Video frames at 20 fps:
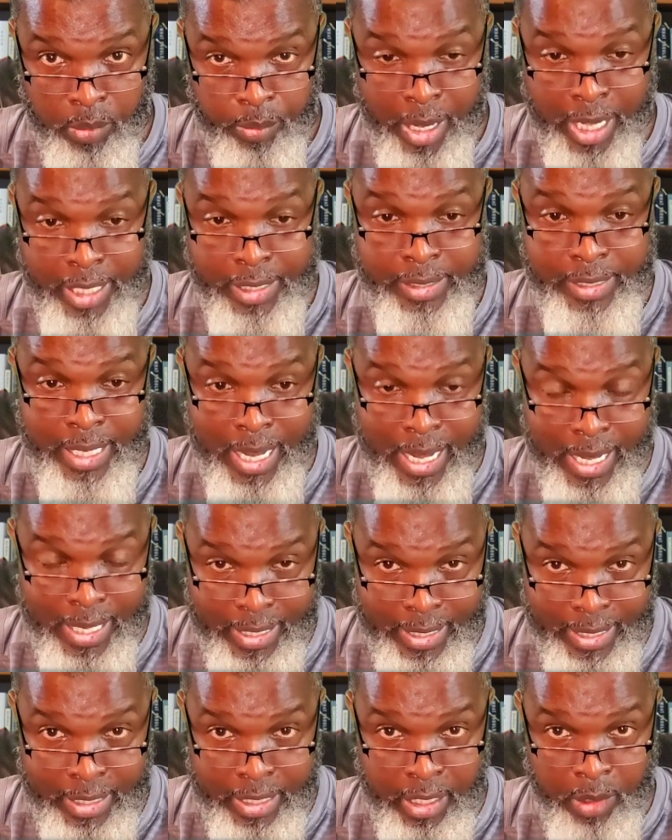by
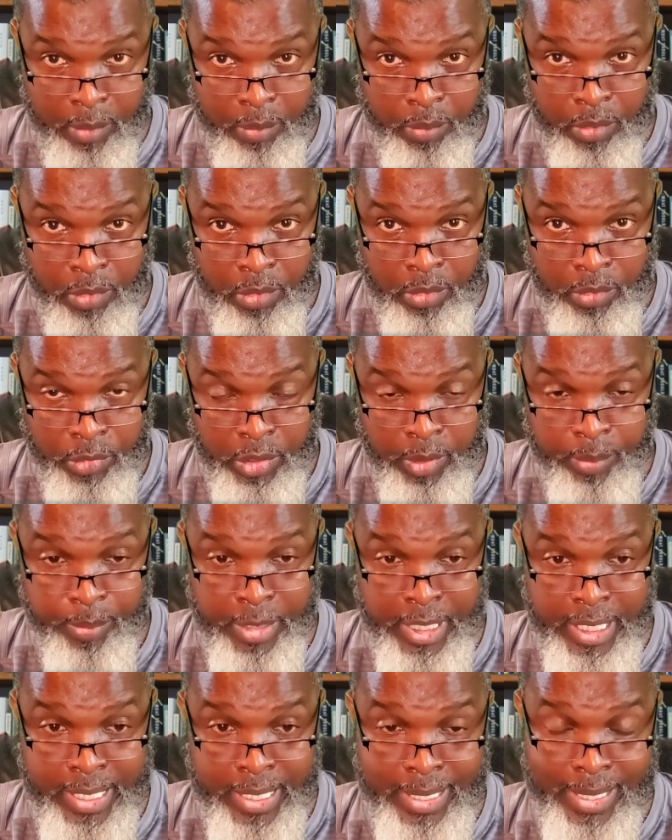telling them the
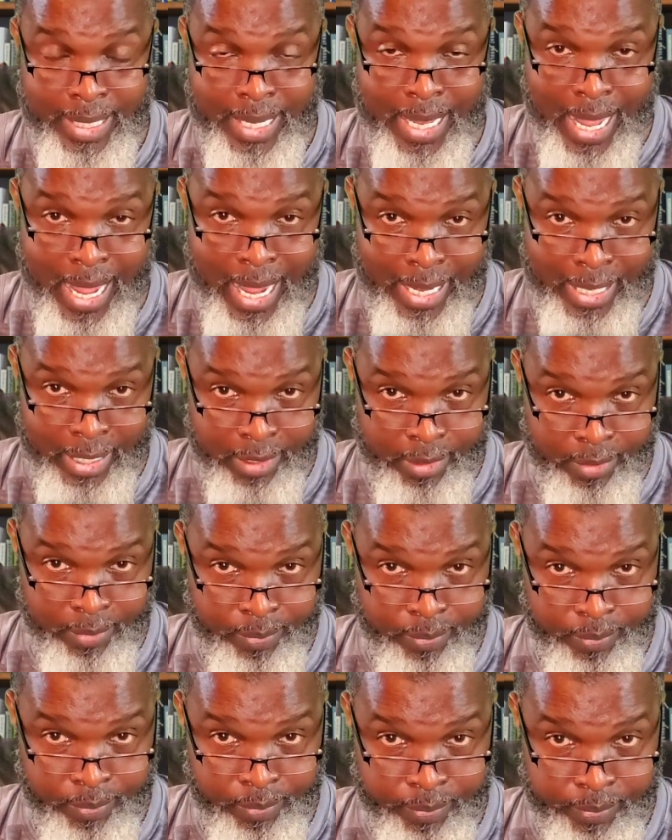men lying.
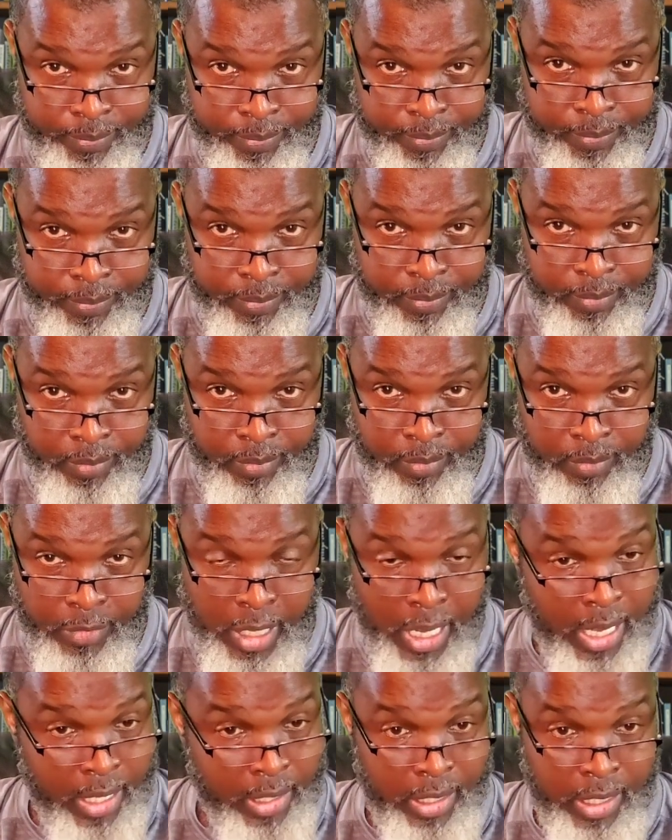
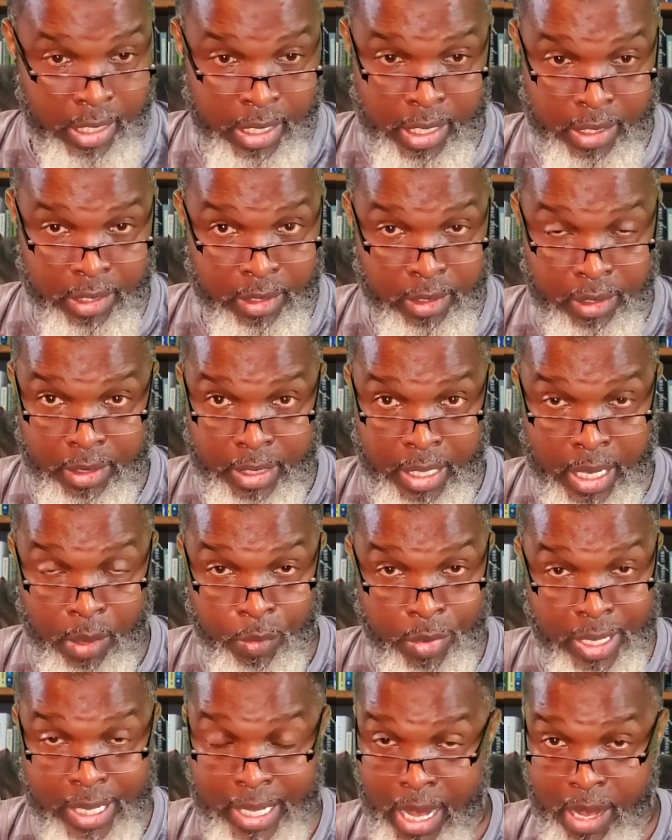Now at the end of the day,
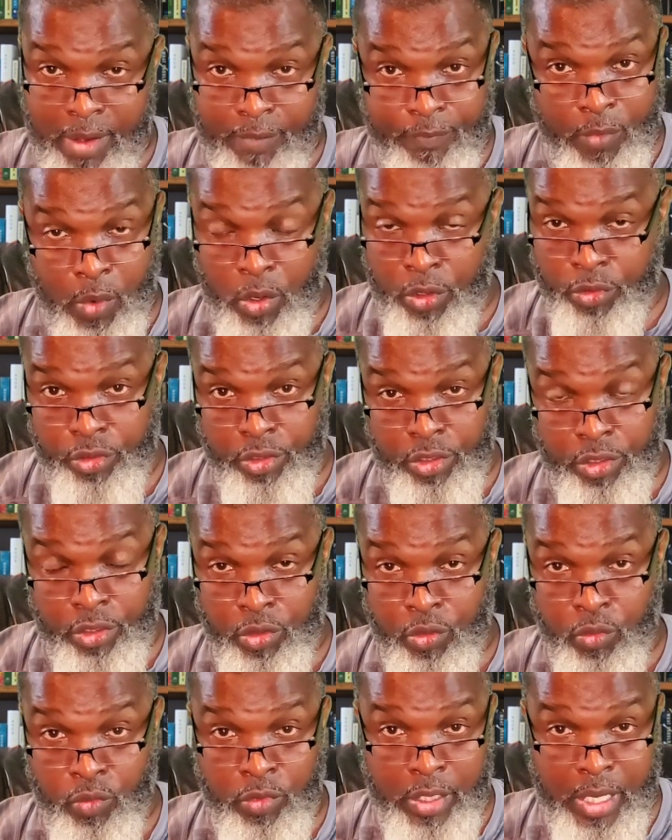we can't force you to
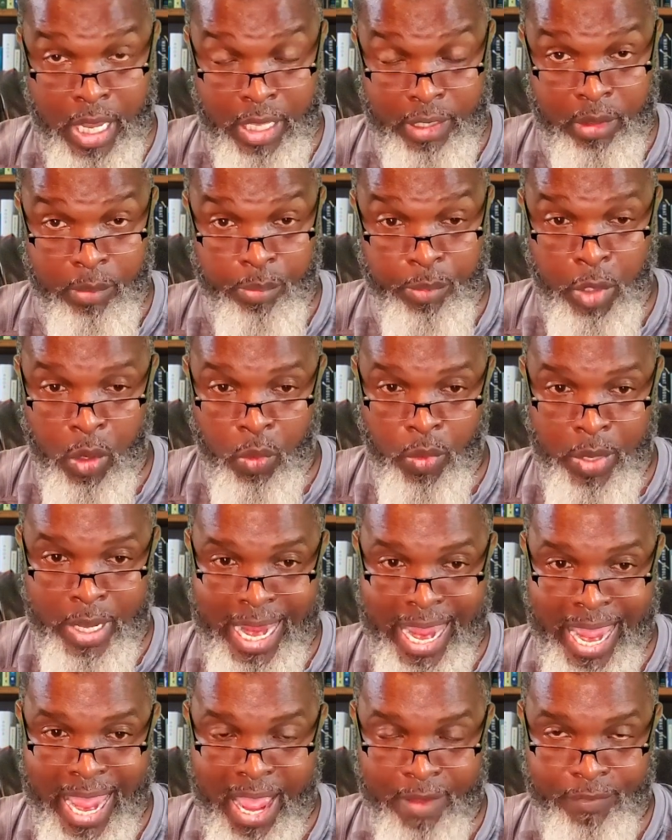do nothing, but we
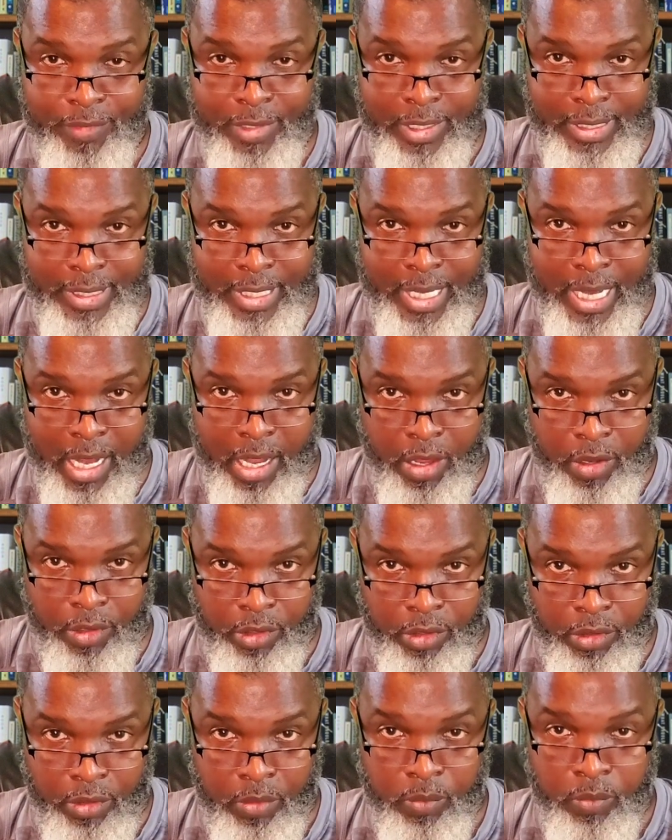have to tell
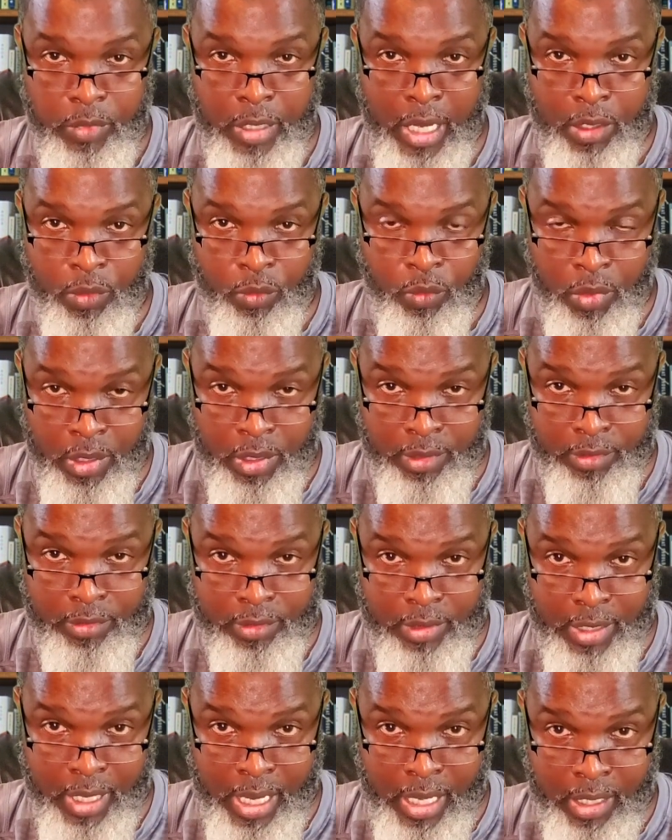you. That's what it
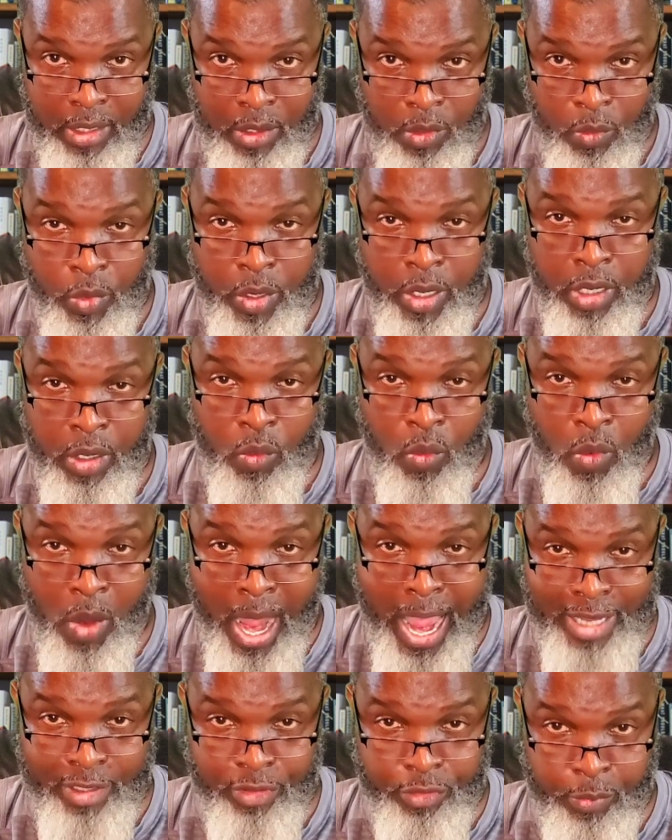say. We're the
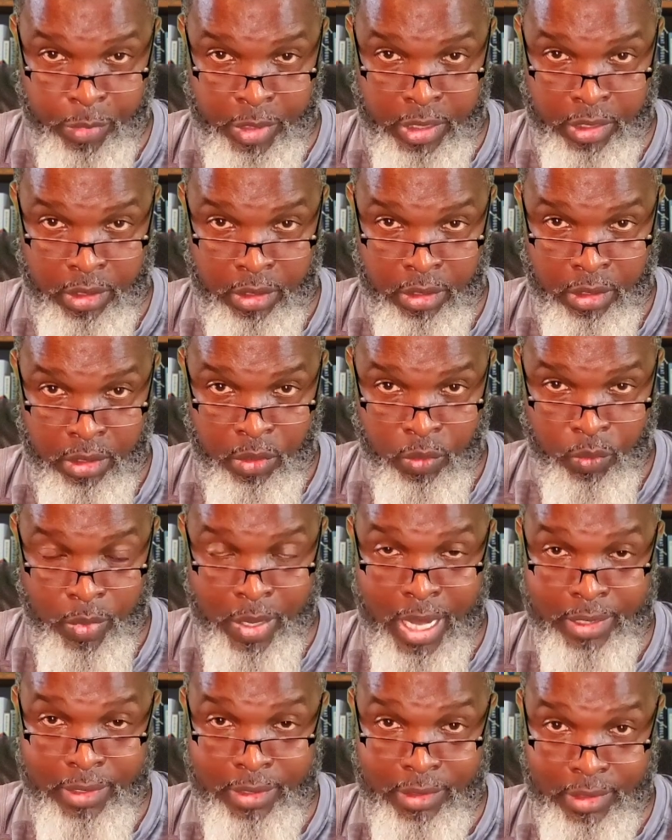watchmen.
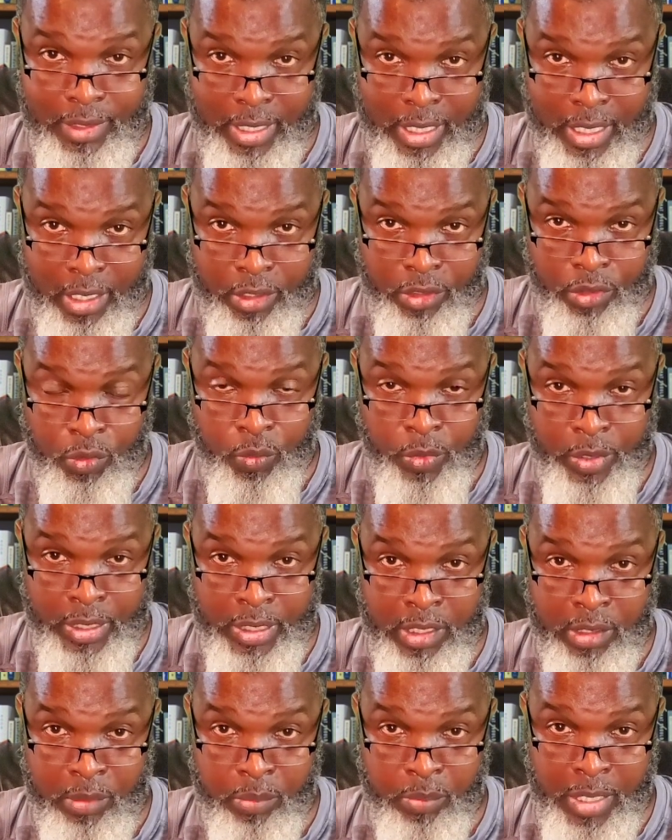We have to tell you when
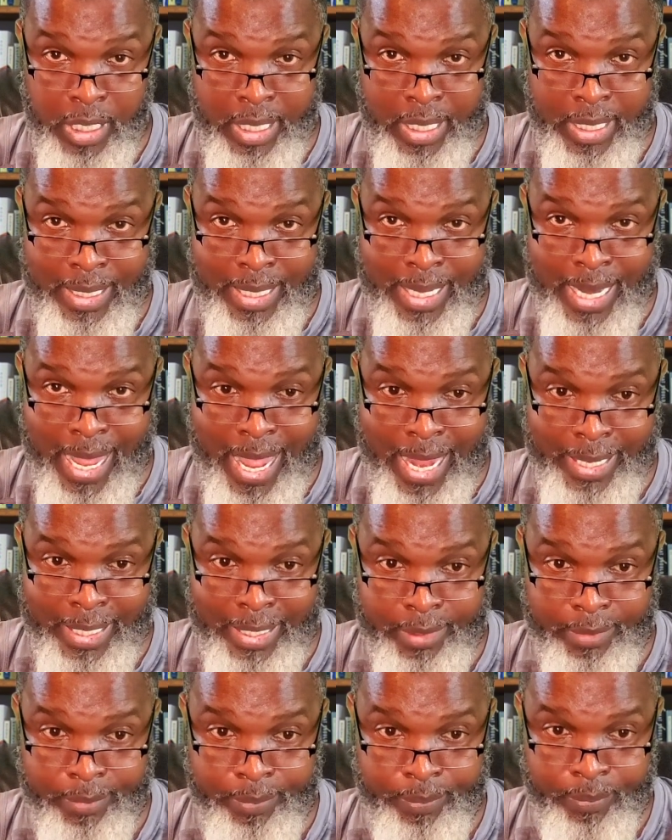these men lying.